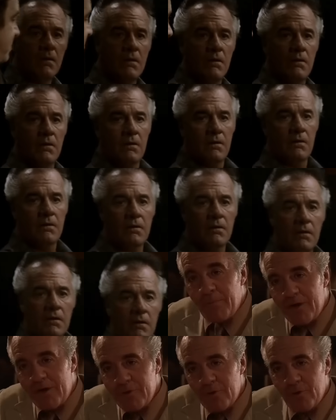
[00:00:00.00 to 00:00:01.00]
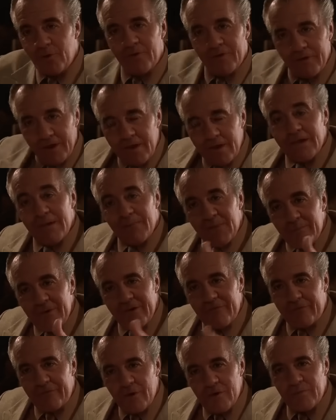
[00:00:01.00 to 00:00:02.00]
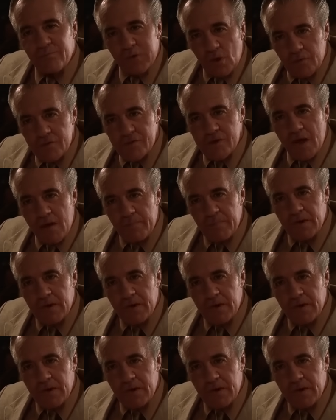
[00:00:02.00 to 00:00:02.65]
and has an unhealthy obsession with the 3 a.m. hour